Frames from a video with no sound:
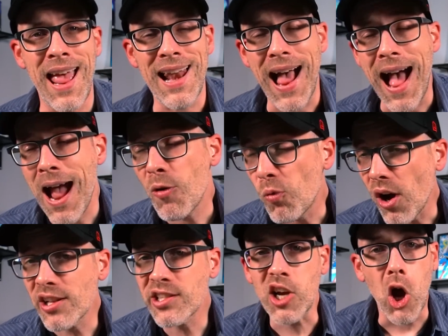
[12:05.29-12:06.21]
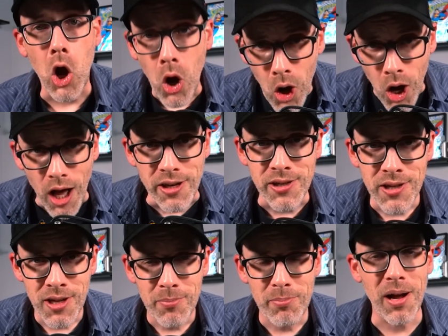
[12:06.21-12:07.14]
and I was awed
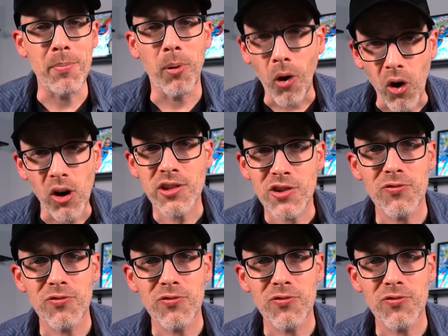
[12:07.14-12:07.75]
by parts